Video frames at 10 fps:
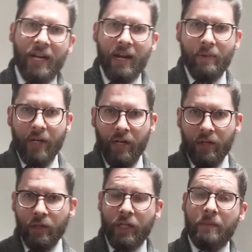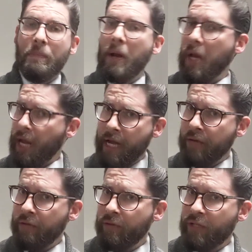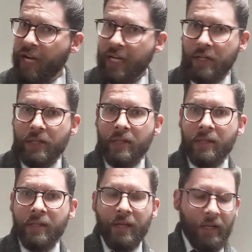today we're going to look at playing through the changes.